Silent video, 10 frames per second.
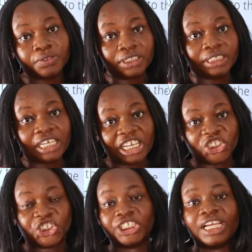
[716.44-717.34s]
of the
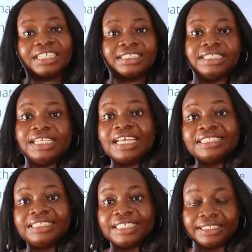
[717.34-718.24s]
AG and the
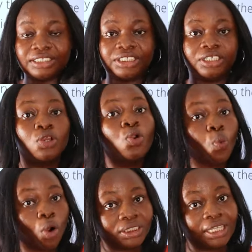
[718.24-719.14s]
NCNC
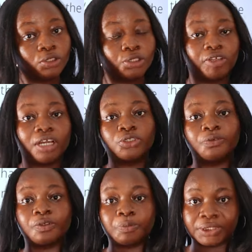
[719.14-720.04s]
walked out of the House
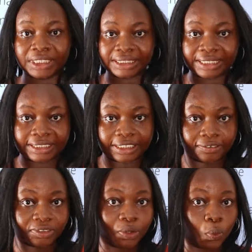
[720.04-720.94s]
of Representatives,